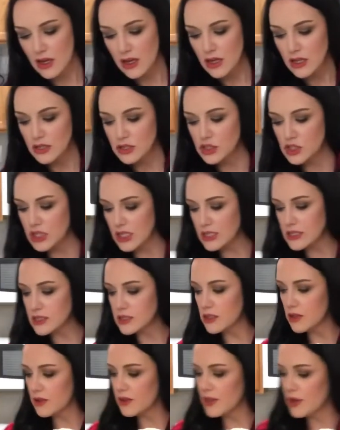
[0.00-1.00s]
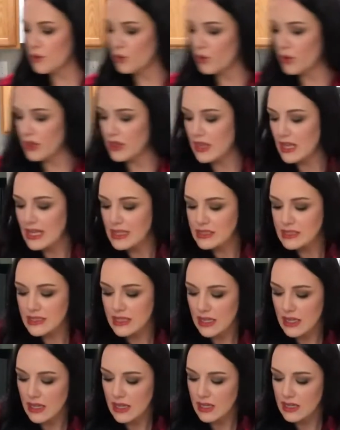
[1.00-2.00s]
just so that when this
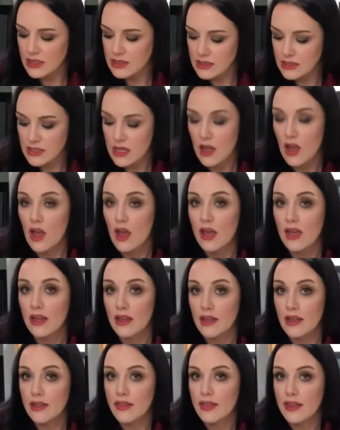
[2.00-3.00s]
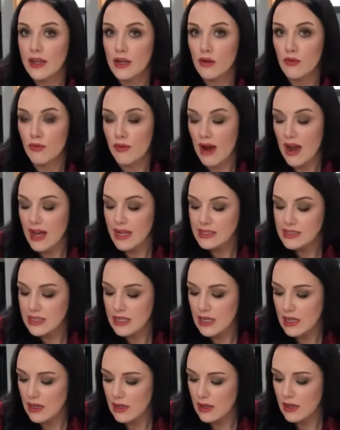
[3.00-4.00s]
is in there rising,